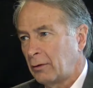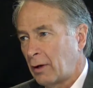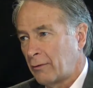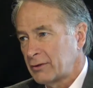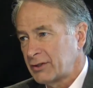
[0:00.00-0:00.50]

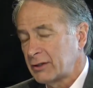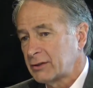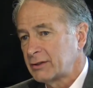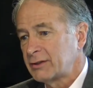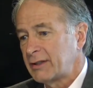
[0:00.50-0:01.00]

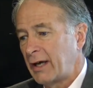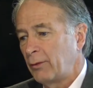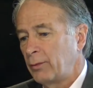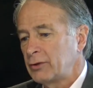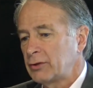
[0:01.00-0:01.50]
conversations, that
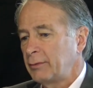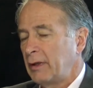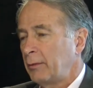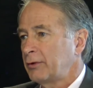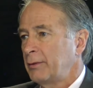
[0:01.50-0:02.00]
we should be
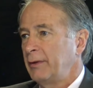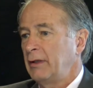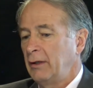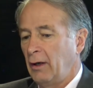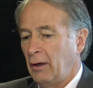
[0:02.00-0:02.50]
able to
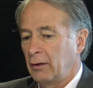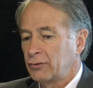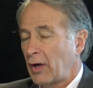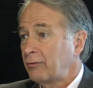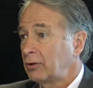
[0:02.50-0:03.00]
be
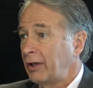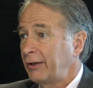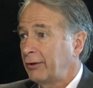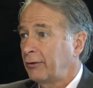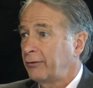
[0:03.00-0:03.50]
travel
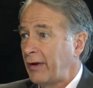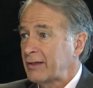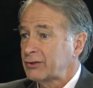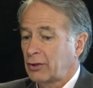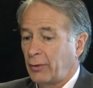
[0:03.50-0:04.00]
lighter,
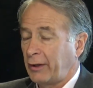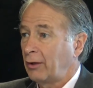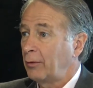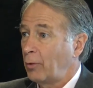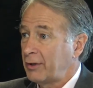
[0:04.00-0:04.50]
faster,
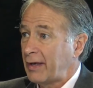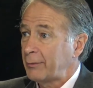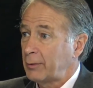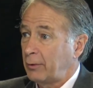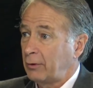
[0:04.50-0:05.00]
quicker, more
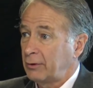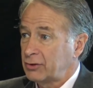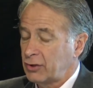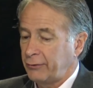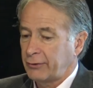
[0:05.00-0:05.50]
adaptable and
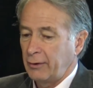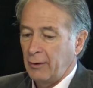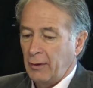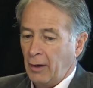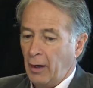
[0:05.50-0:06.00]
shift.
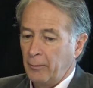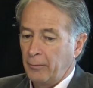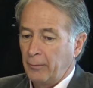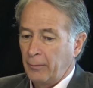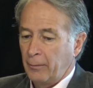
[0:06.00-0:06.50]
Mm-hmm.
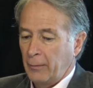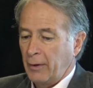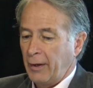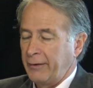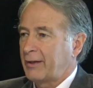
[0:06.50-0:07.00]

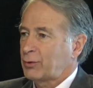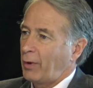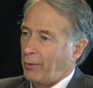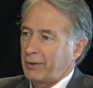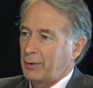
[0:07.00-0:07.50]
And that's why I
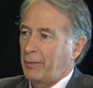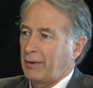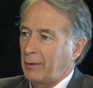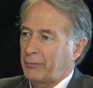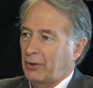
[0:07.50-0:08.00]
wanted to
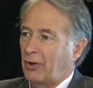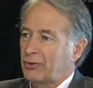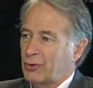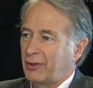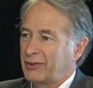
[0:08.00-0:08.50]
bring up the
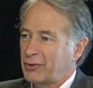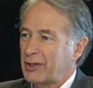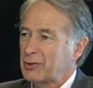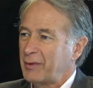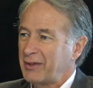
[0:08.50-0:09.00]
cultural
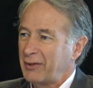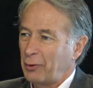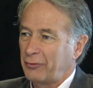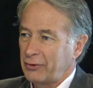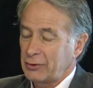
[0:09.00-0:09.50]
entrenchment on
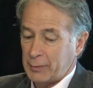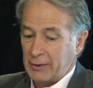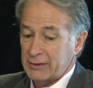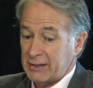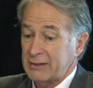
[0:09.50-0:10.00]
old views,
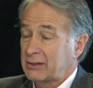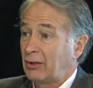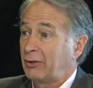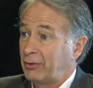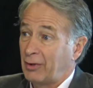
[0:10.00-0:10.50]
because that's the
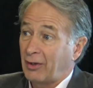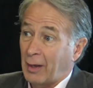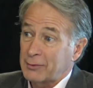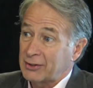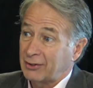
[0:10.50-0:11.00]
only real
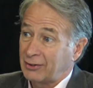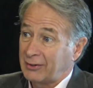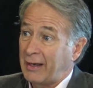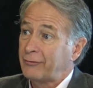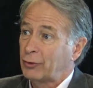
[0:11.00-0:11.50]
obstacle
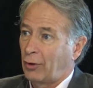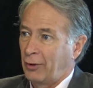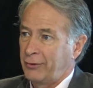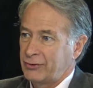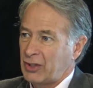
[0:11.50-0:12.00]
left
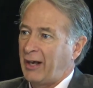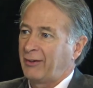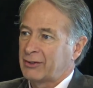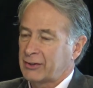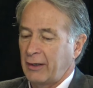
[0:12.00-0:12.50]
or the
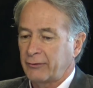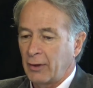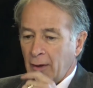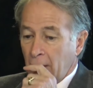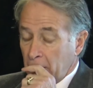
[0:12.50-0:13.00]
challenge left.
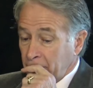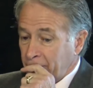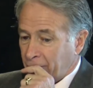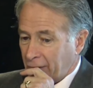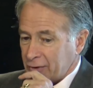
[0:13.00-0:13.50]

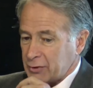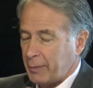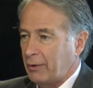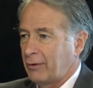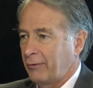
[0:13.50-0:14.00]
On the
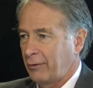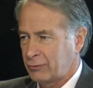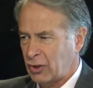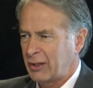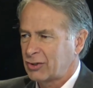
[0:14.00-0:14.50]
spirit of
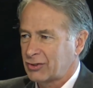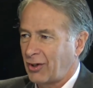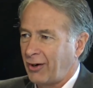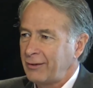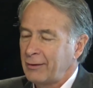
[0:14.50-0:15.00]
change is
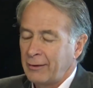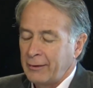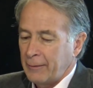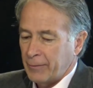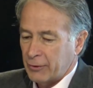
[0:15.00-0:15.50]
hard,
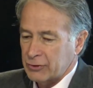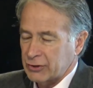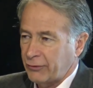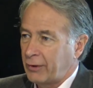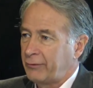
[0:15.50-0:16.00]
there's
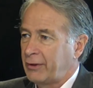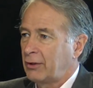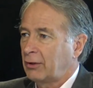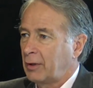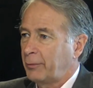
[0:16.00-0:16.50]
this fun
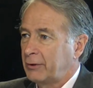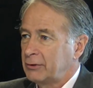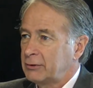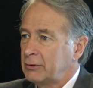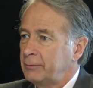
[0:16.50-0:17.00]
video clip on
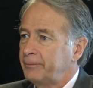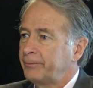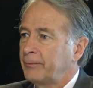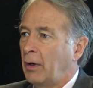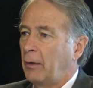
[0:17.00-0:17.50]
YouTube
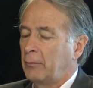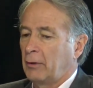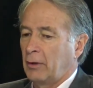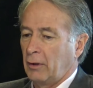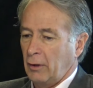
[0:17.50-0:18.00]

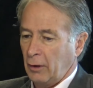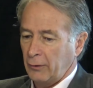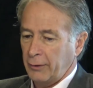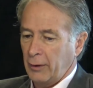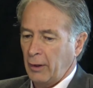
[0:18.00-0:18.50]

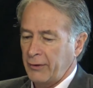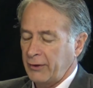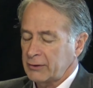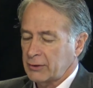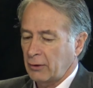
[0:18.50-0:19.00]
called
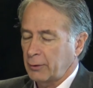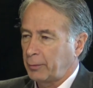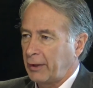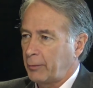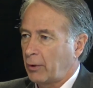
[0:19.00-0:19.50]
The
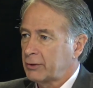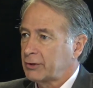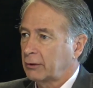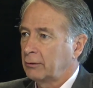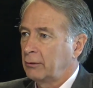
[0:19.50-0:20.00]
Play
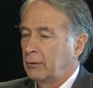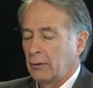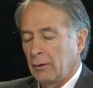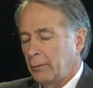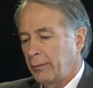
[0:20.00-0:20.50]
Project,
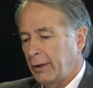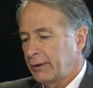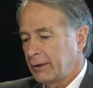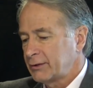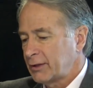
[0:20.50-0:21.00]
but
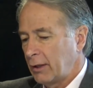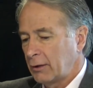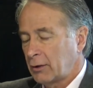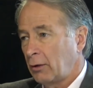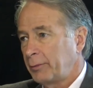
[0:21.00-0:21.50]
it's
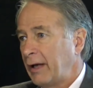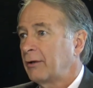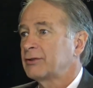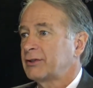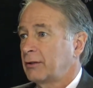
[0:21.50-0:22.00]
called
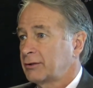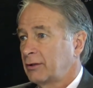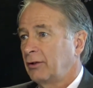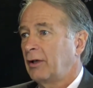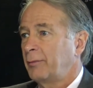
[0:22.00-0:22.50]
Piano Stairs.
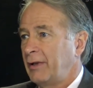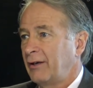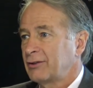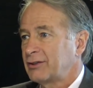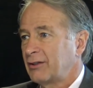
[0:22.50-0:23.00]
Look up
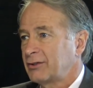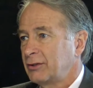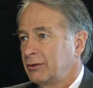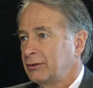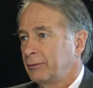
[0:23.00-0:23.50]
Piano Stairs
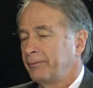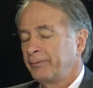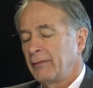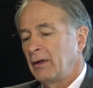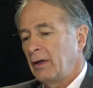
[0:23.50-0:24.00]
on YouTube.
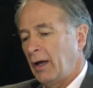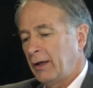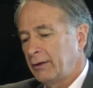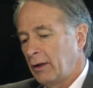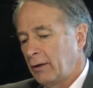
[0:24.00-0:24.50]

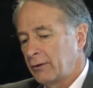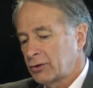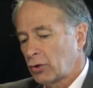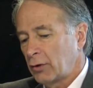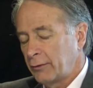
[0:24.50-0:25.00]
And the
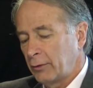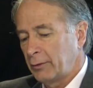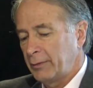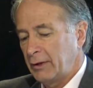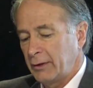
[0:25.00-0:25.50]
short of it
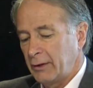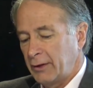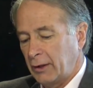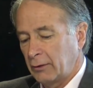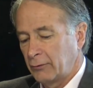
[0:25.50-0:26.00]
would be that
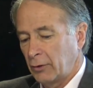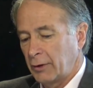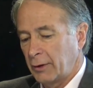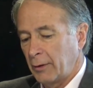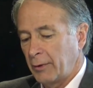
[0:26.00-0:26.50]
they
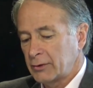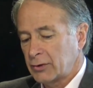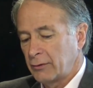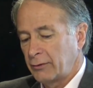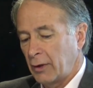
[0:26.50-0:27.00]
converted a
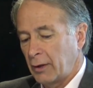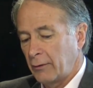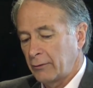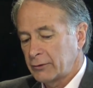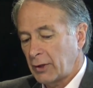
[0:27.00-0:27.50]
bunch
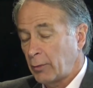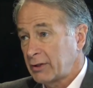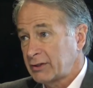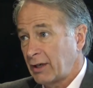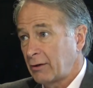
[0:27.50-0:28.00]
of
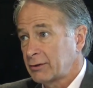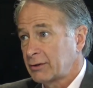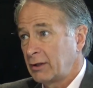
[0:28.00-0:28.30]
subway stairs